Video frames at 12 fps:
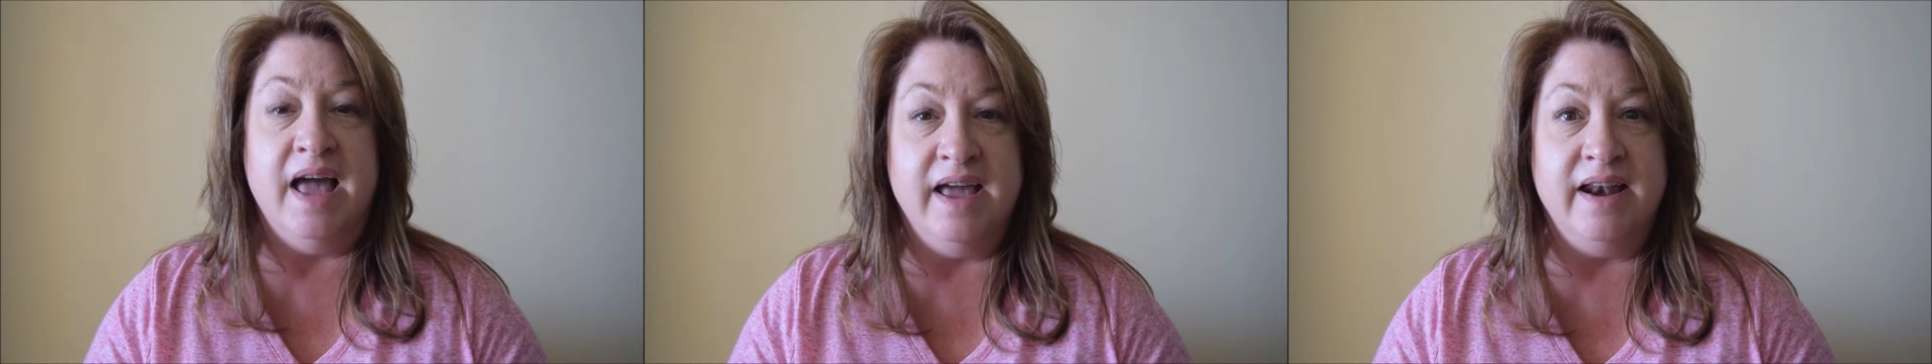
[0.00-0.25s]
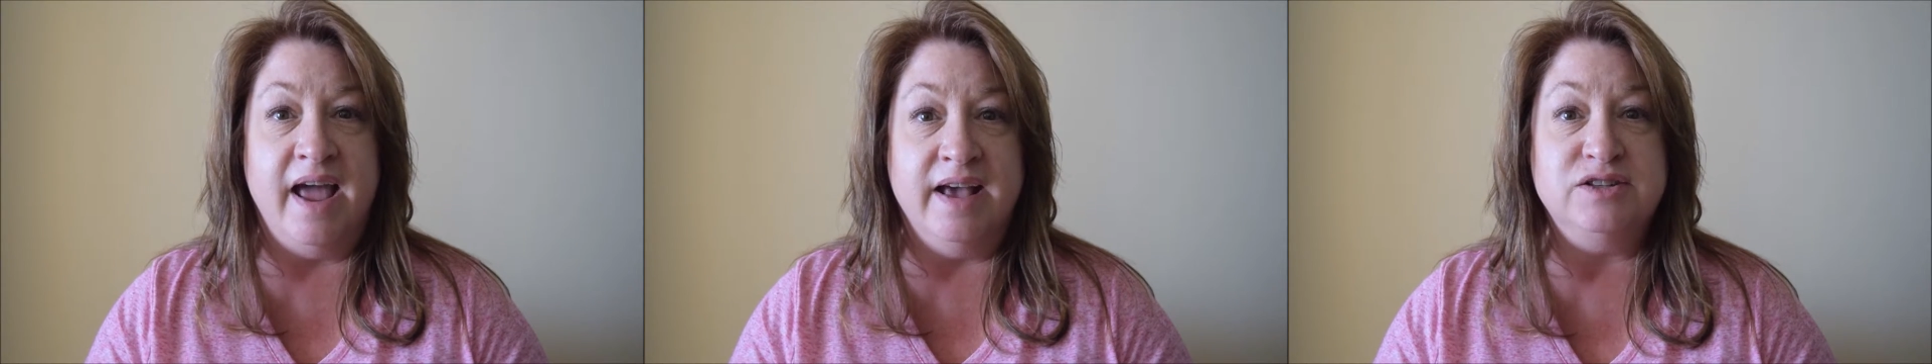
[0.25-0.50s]

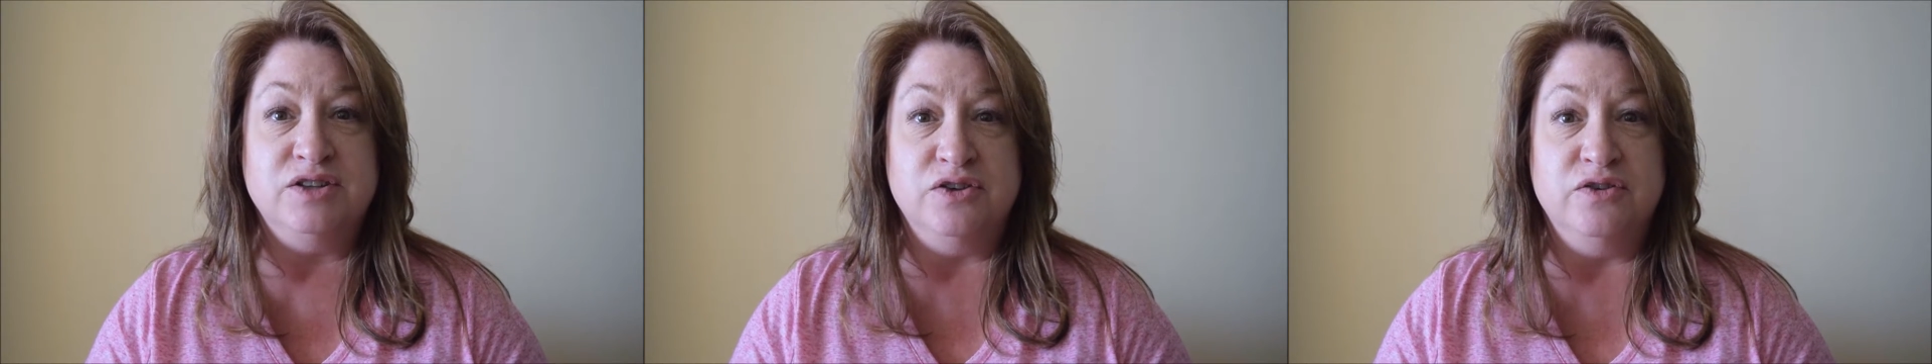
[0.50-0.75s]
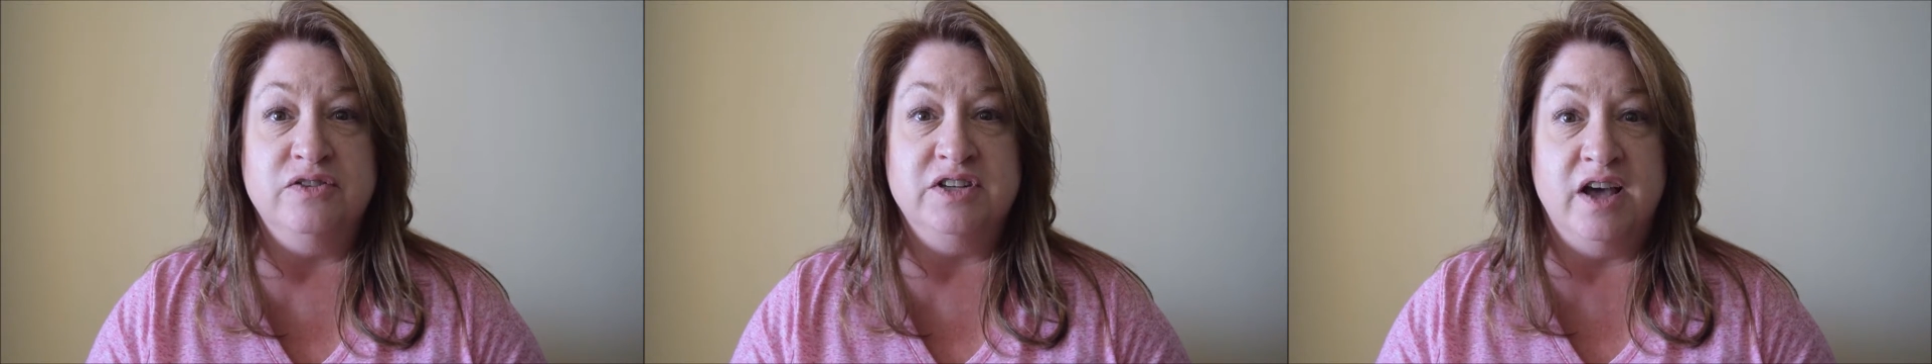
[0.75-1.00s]
and ask
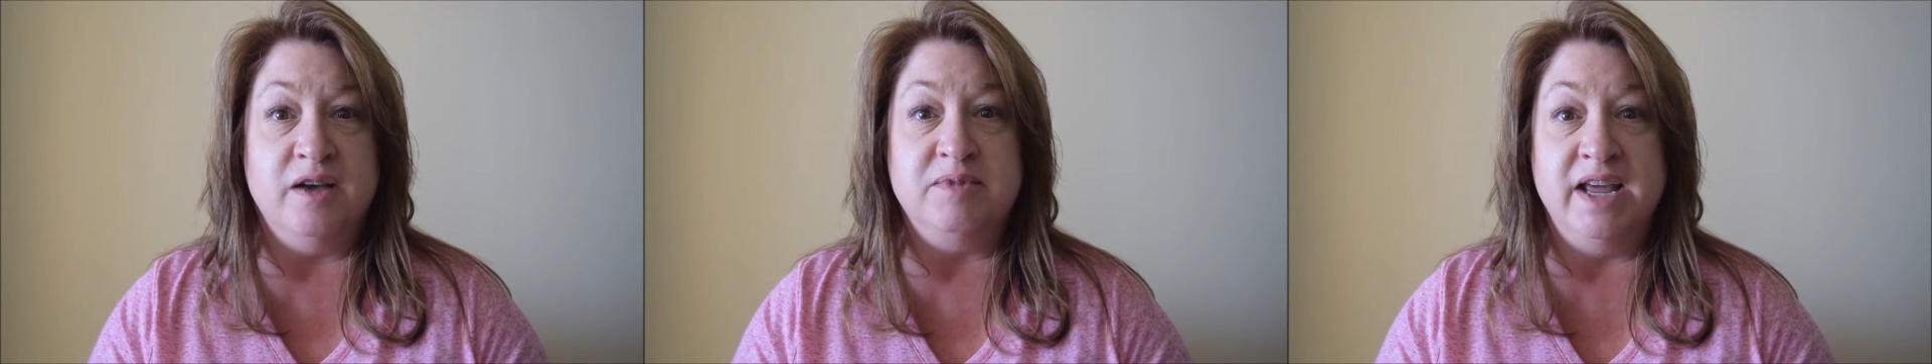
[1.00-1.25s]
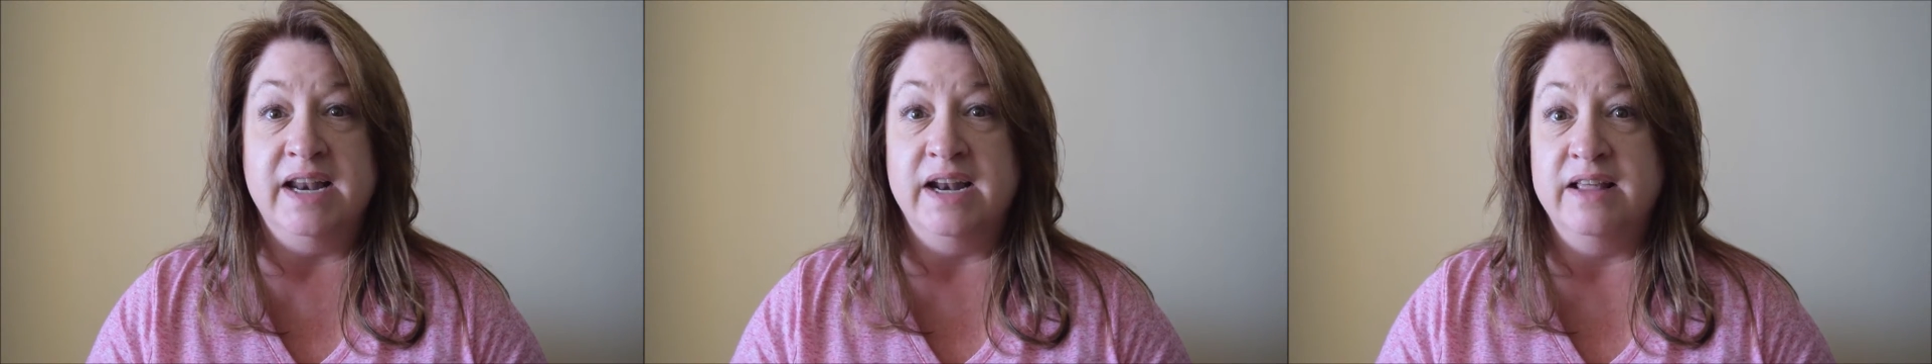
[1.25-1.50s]
you to
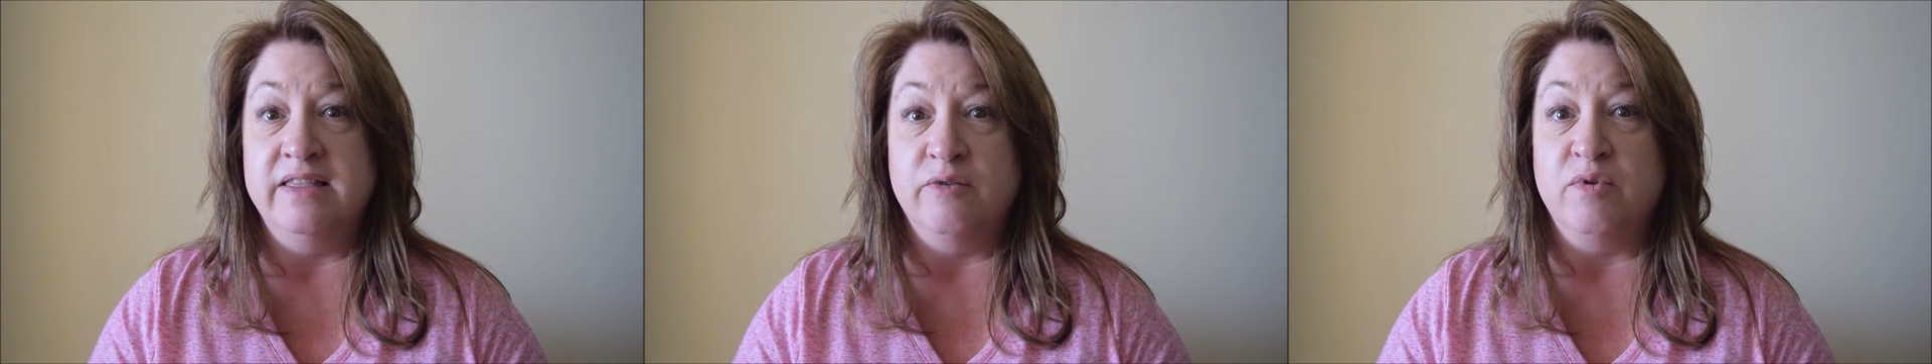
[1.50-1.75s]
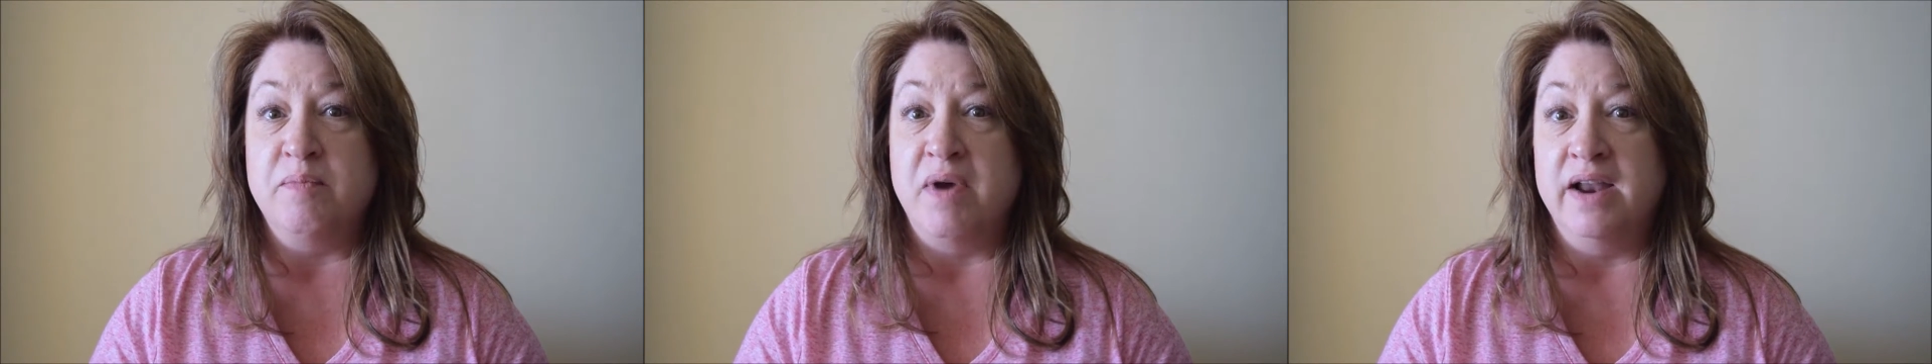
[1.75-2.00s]
update
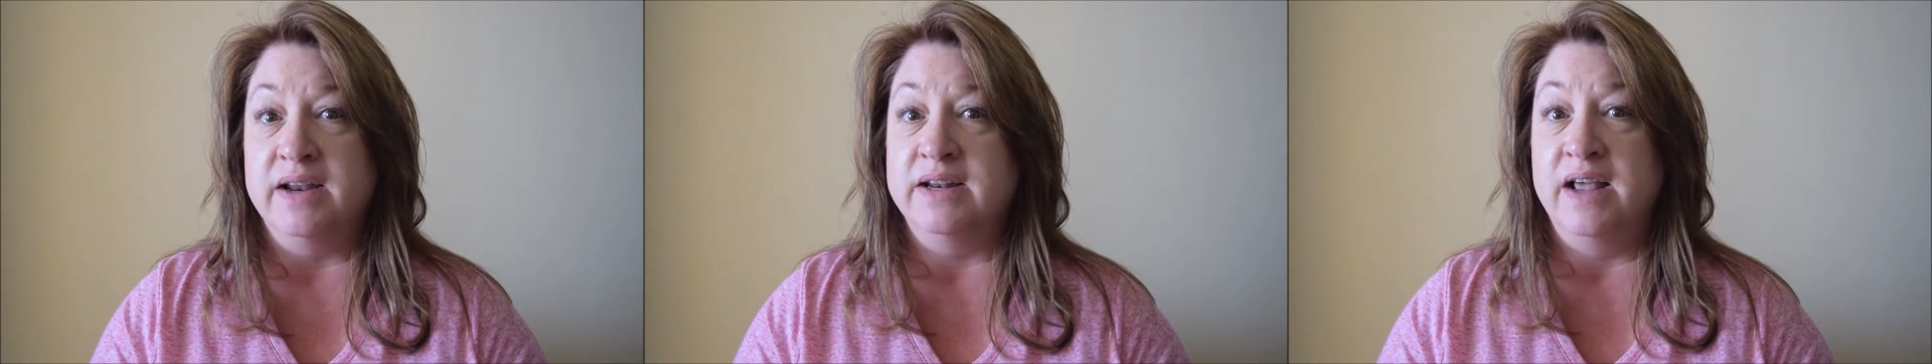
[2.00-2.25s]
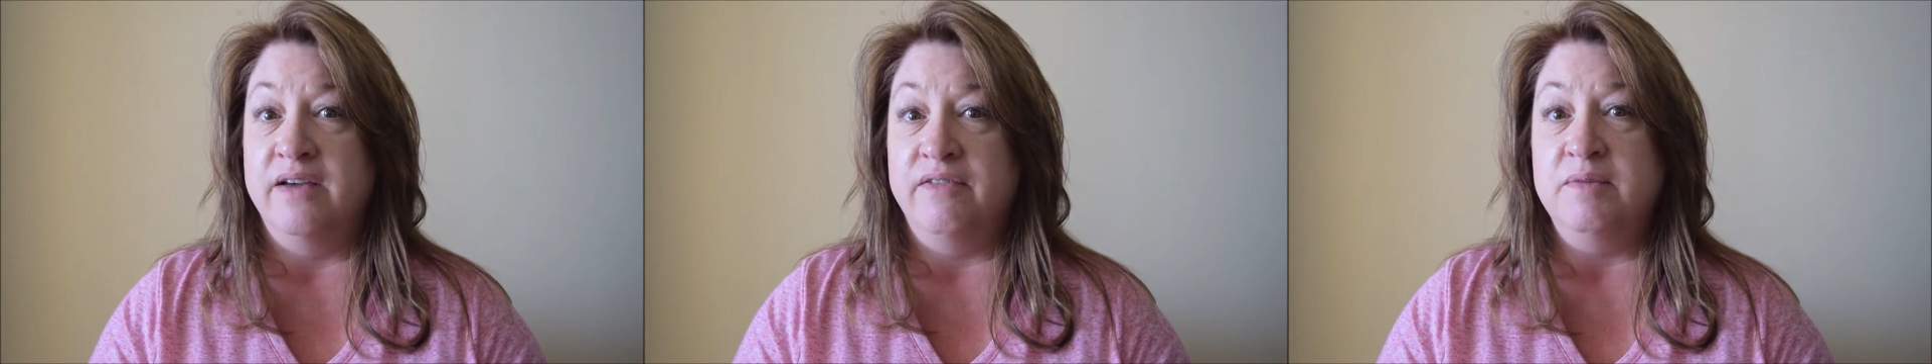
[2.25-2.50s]
anything we might need
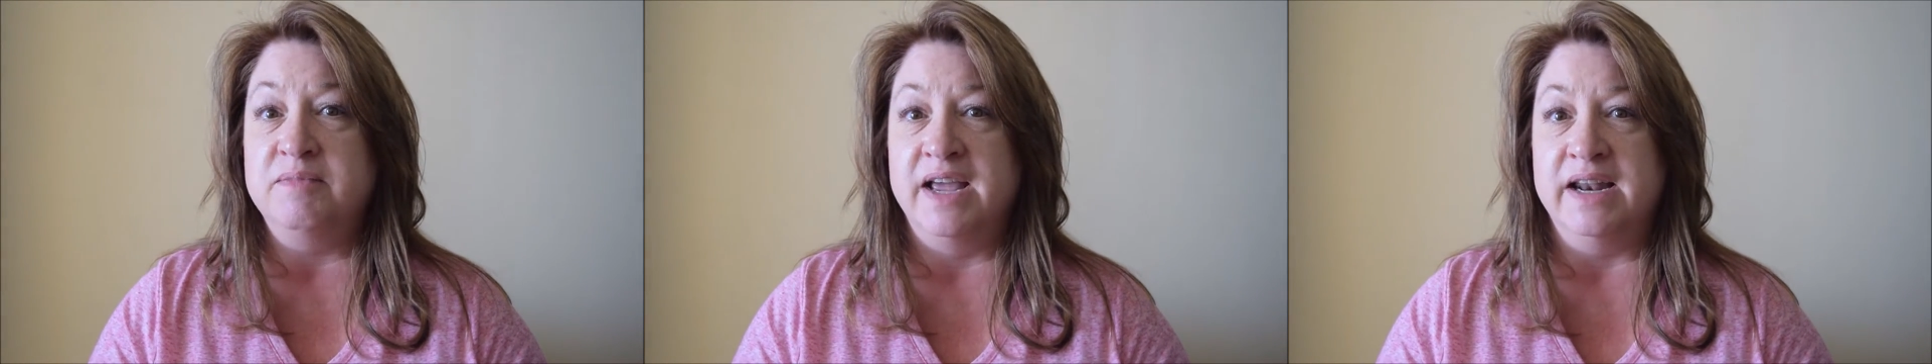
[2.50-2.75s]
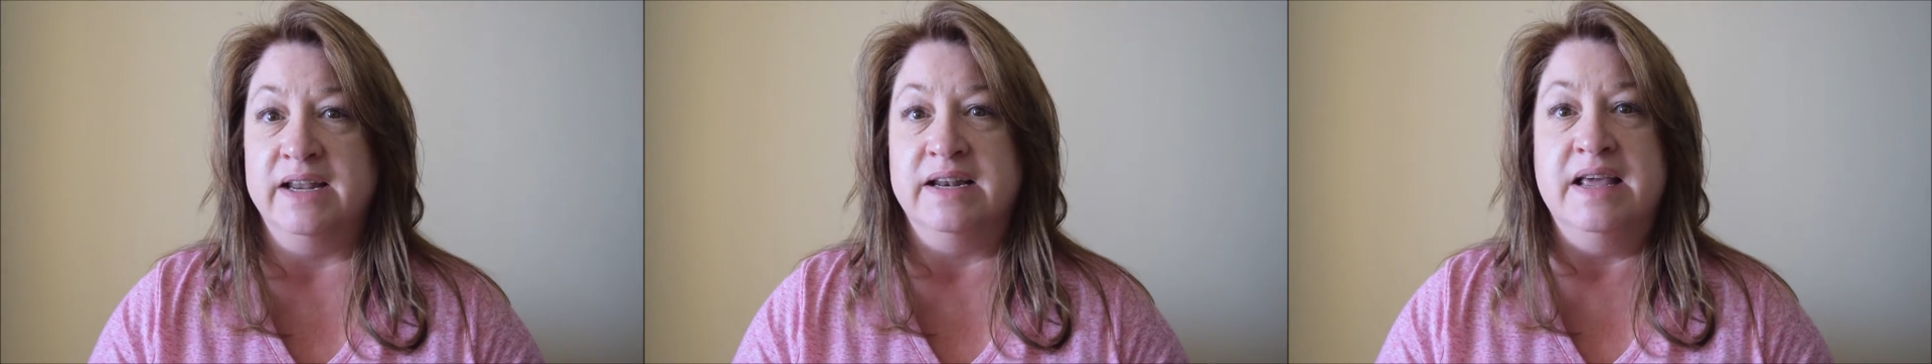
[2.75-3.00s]
to have
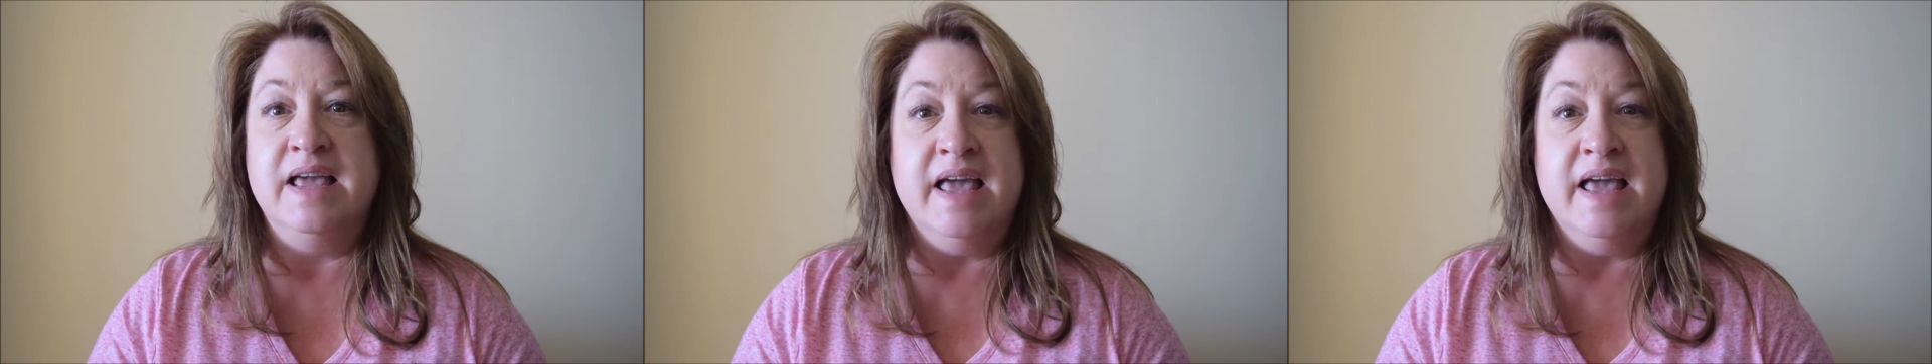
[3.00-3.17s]
updated.